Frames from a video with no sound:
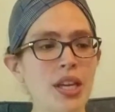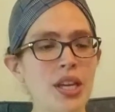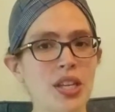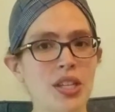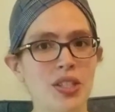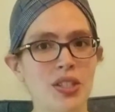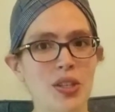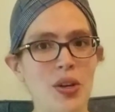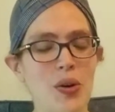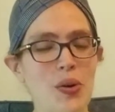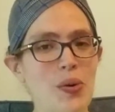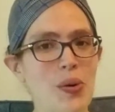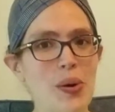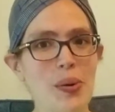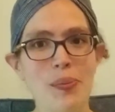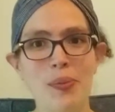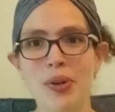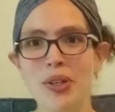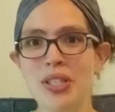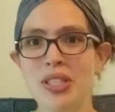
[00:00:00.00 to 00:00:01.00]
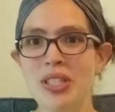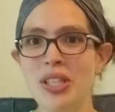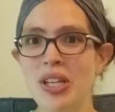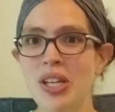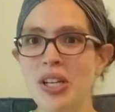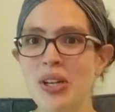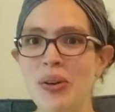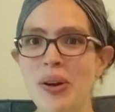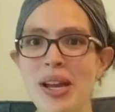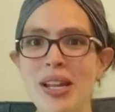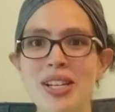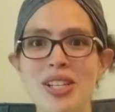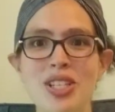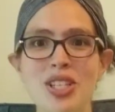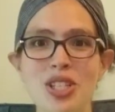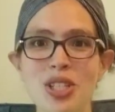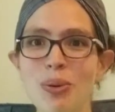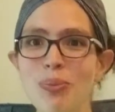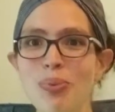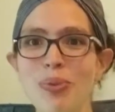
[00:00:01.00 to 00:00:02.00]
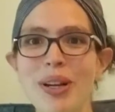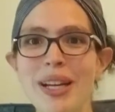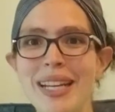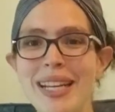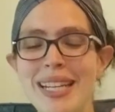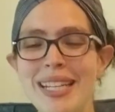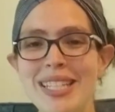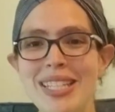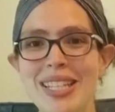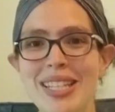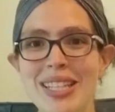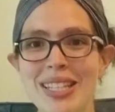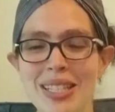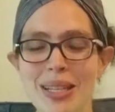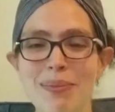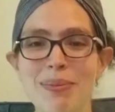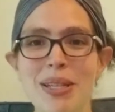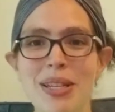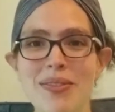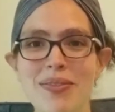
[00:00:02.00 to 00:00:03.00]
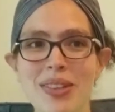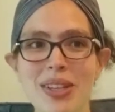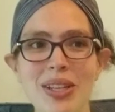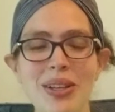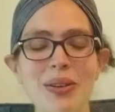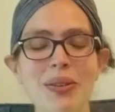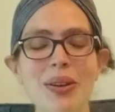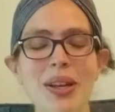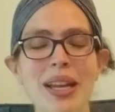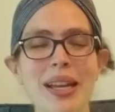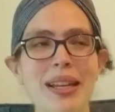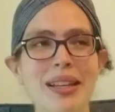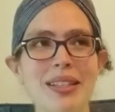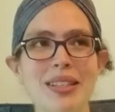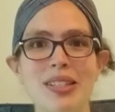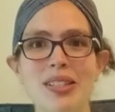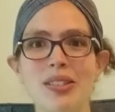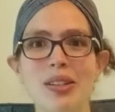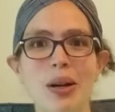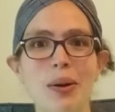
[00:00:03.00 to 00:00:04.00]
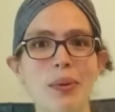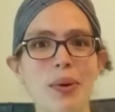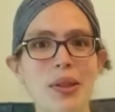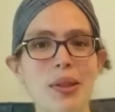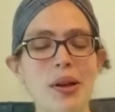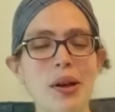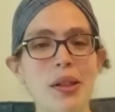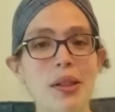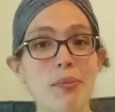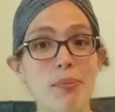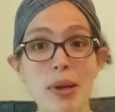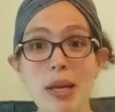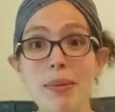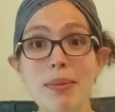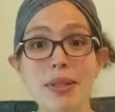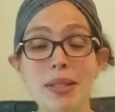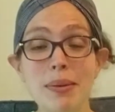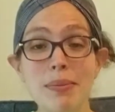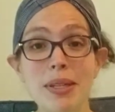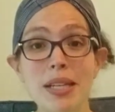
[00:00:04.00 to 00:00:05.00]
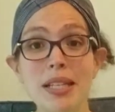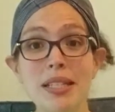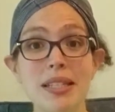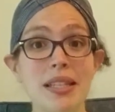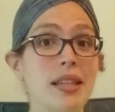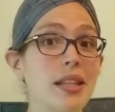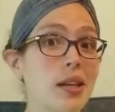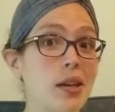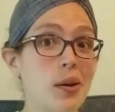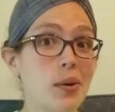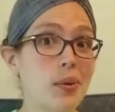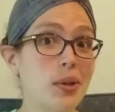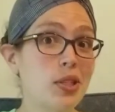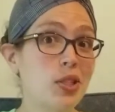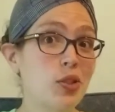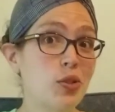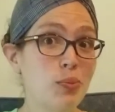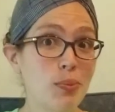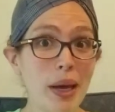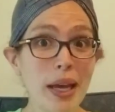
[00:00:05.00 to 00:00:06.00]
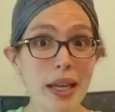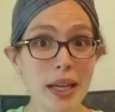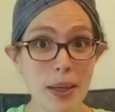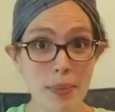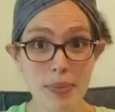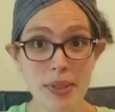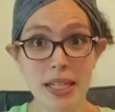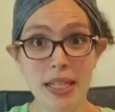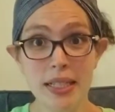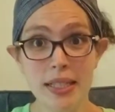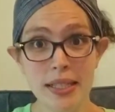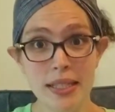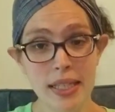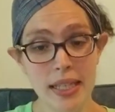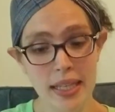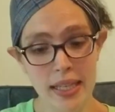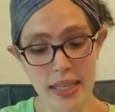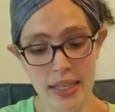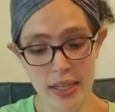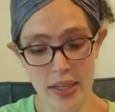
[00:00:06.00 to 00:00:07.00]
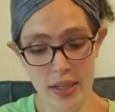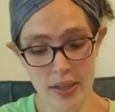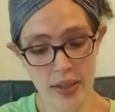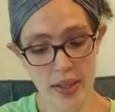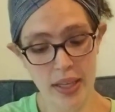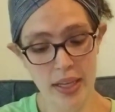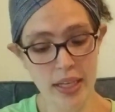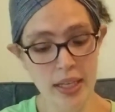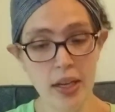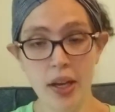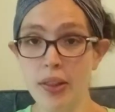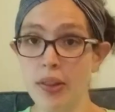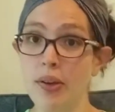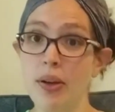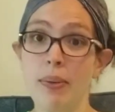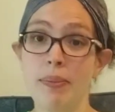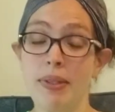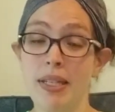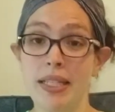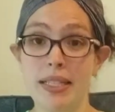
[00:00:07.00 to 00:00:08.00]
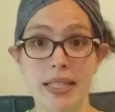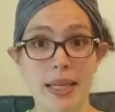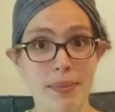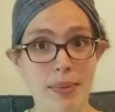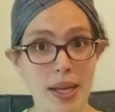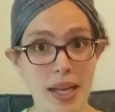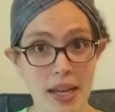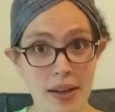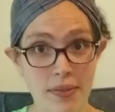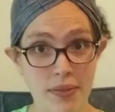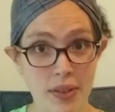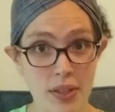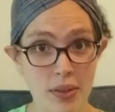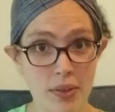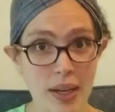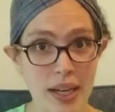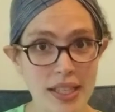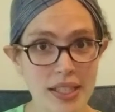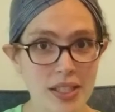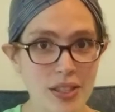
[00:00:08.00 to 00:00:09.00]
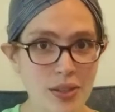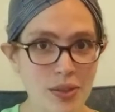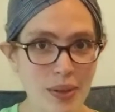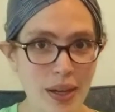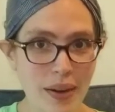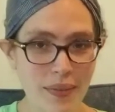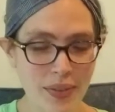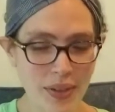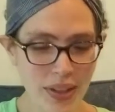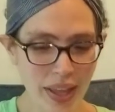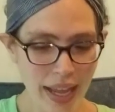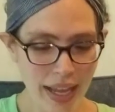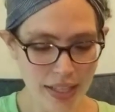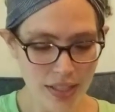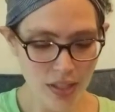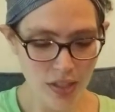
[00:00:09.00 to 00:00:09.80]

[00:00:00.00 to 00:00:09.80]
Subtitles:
So we're just gonna go ahead and jump right into this update video and just start with all of baby's updates and then go into my updates and any other updates I may have for you guys too after that.